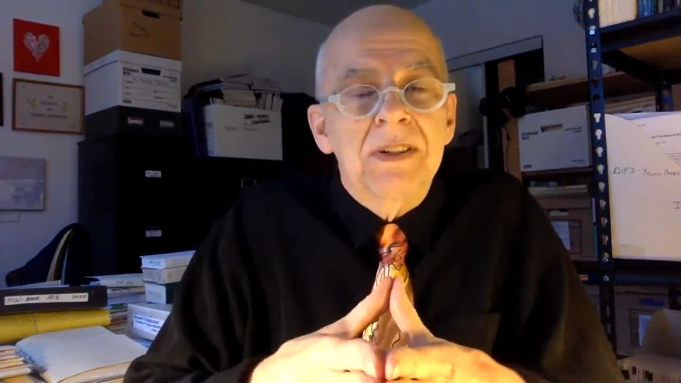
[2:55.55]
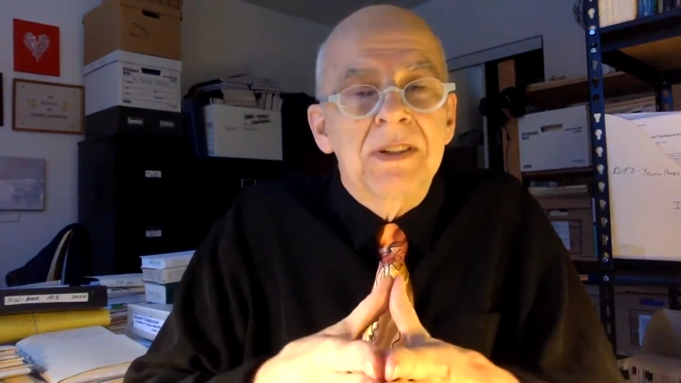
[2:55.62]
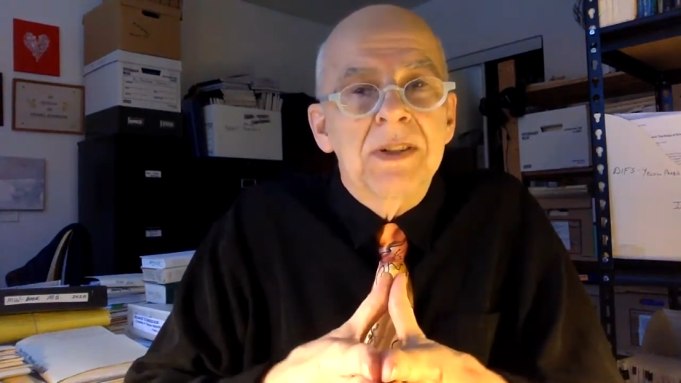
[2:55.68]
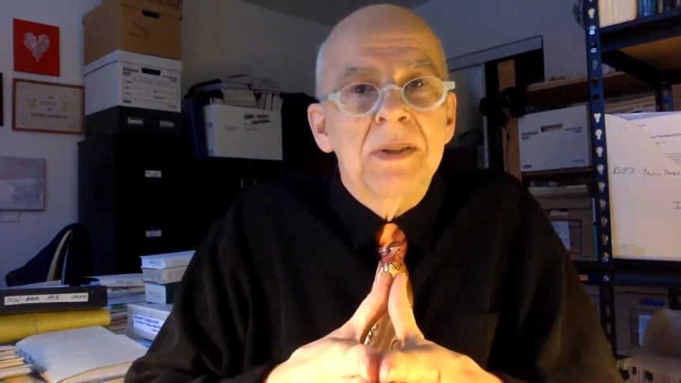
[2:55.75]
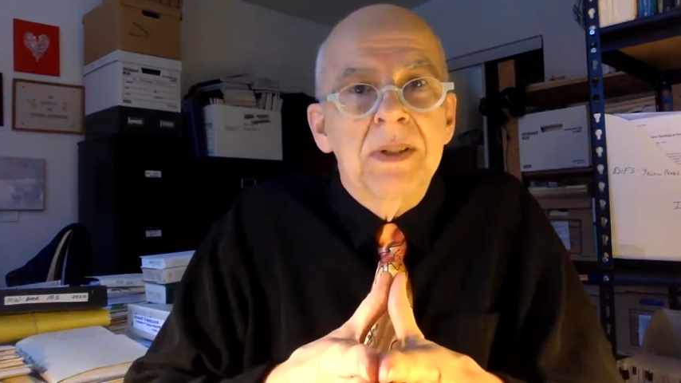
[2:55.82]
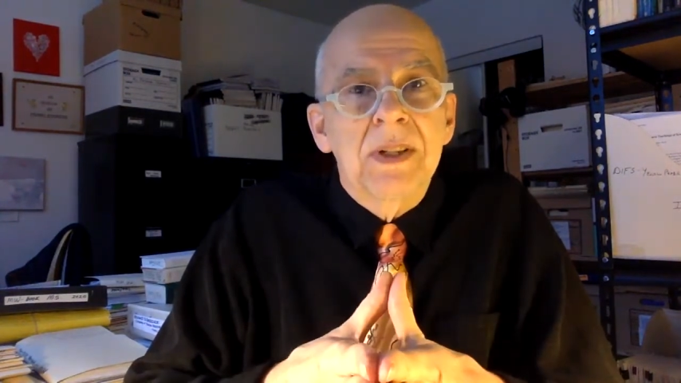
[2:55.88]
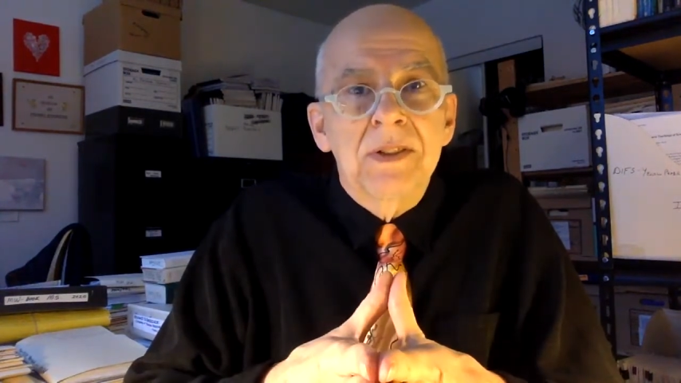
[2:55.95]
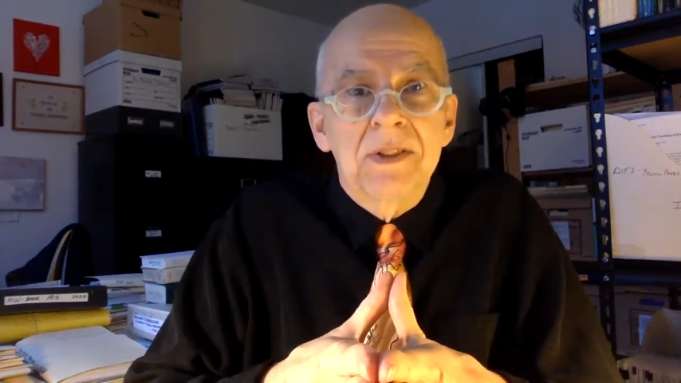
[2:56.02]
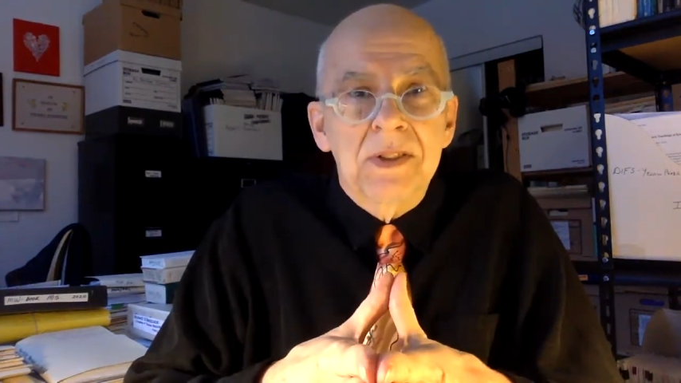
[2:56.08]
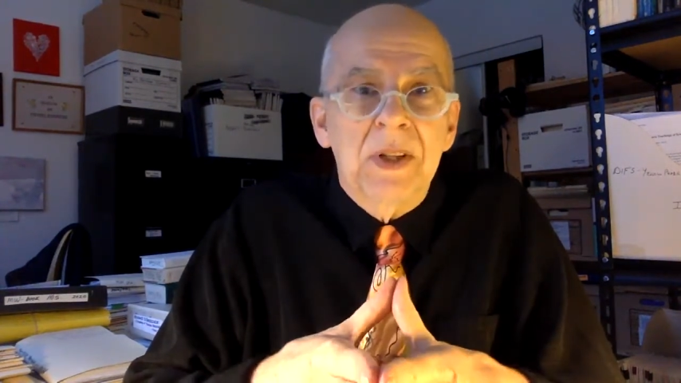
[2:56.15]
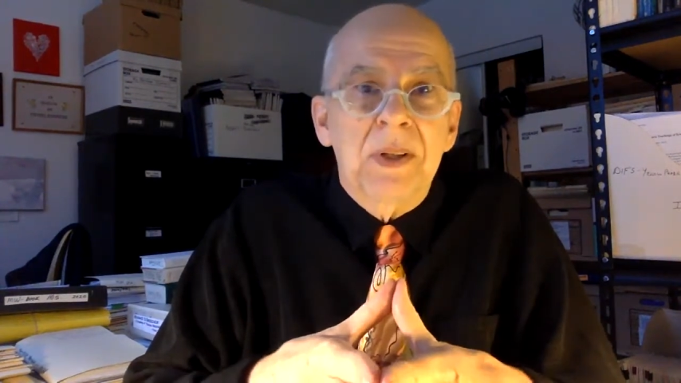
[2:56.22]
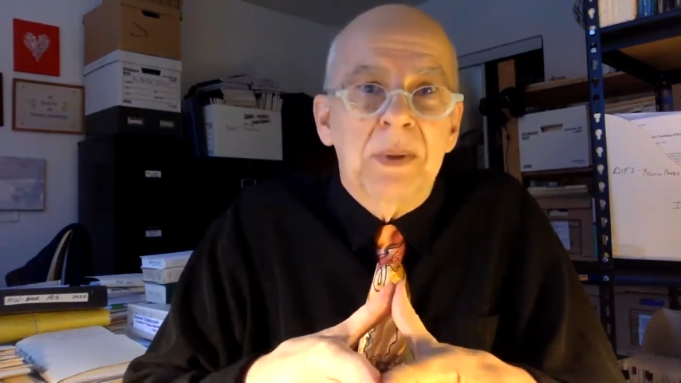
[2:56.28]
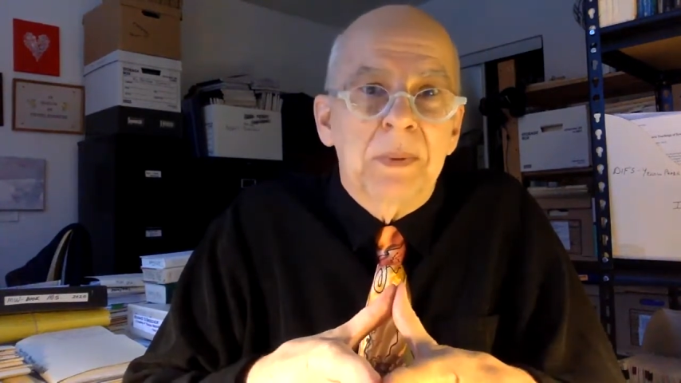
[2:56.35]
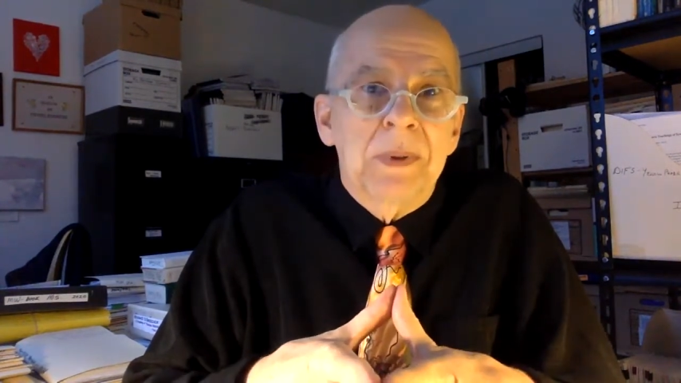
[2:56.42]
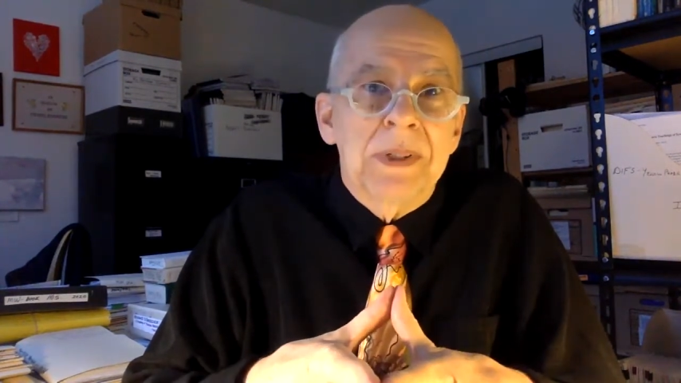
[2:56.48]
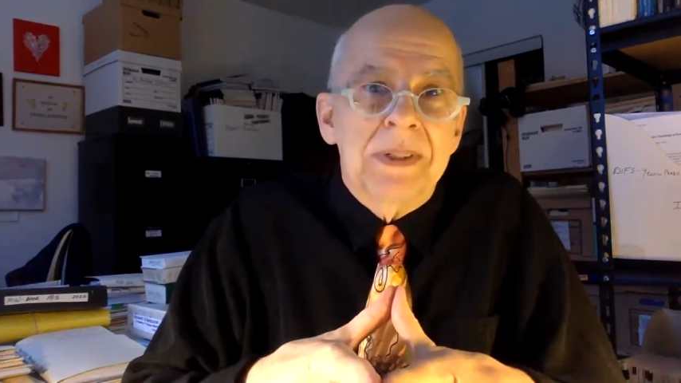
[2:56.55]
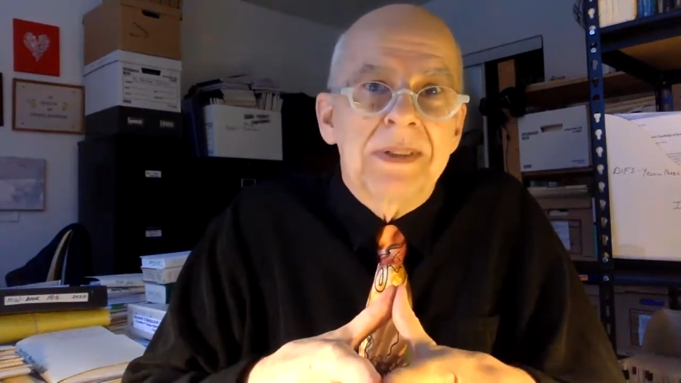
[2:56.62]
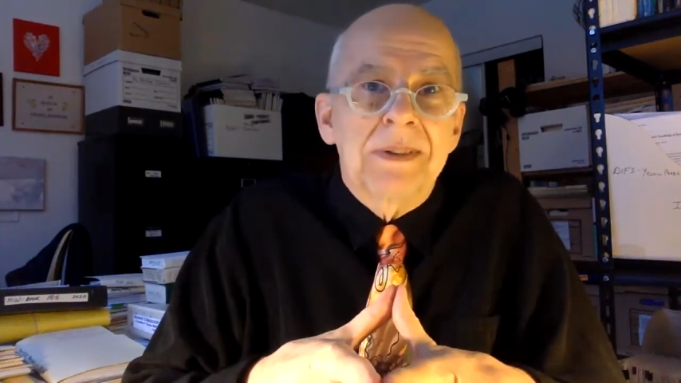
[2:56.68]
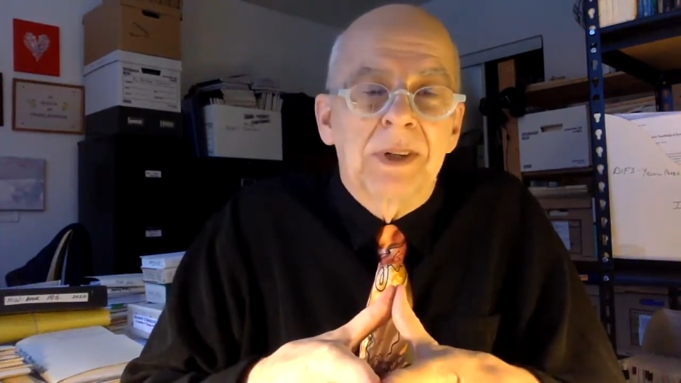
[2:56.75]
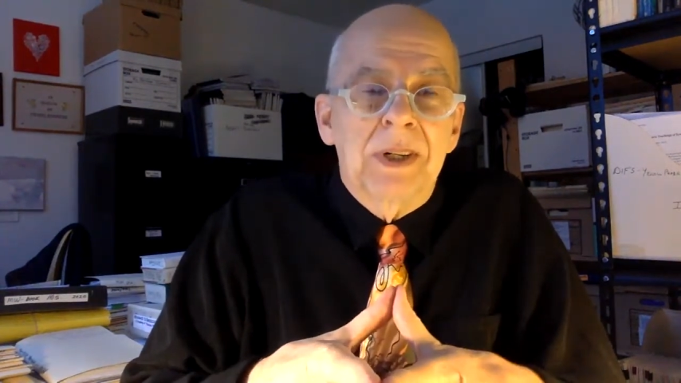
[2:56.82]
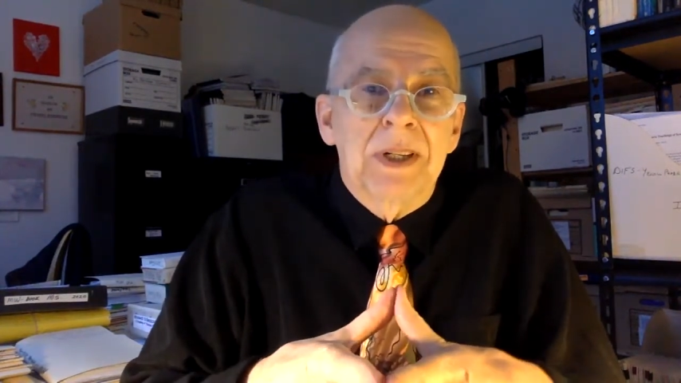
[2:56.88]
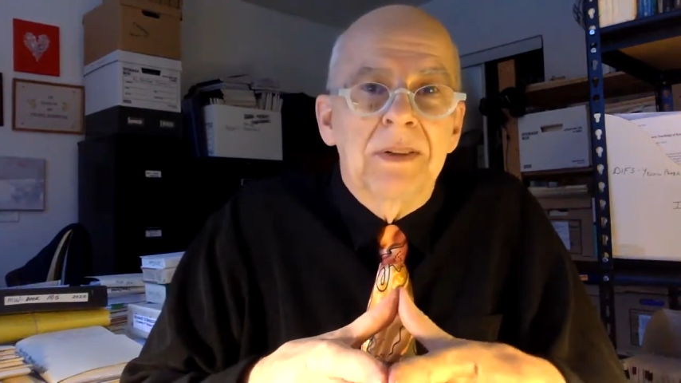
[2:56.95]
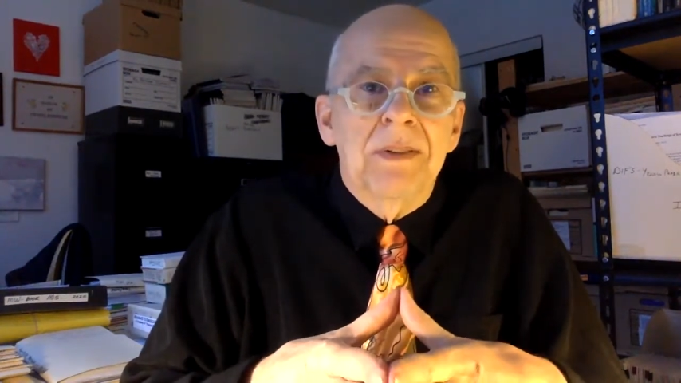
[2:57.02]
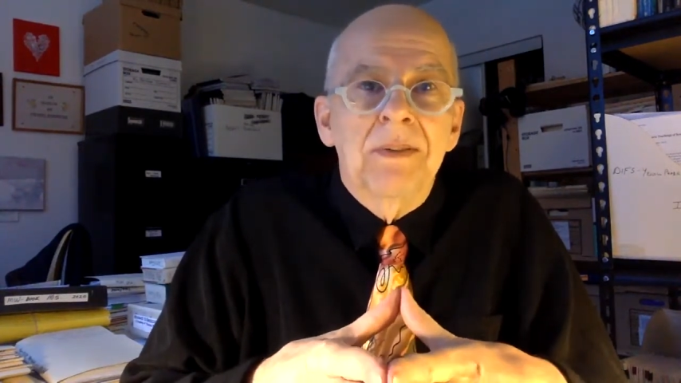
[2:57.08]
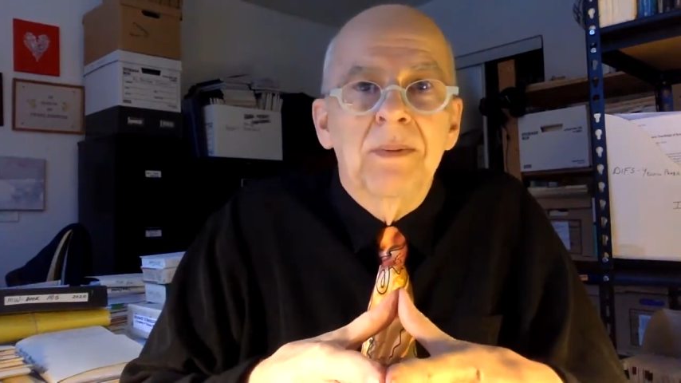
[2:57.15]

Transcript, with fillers: There's there's other ones, right?